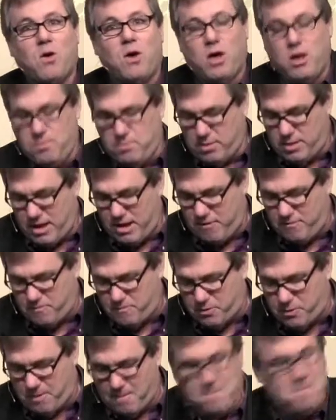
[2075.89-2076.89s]
or
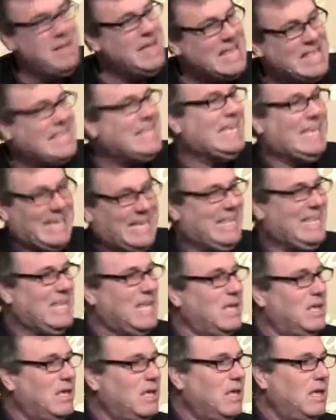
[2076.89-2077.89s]
unbelief
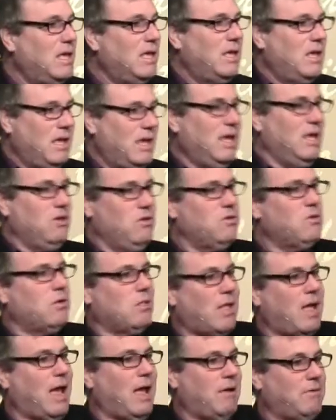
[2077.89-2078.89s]
permitted in
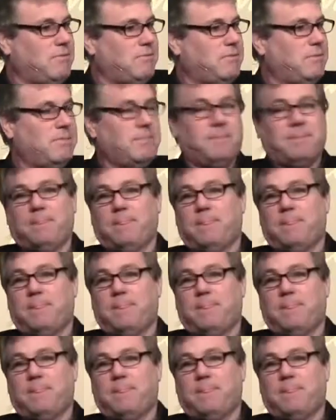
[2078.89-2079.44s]
your life.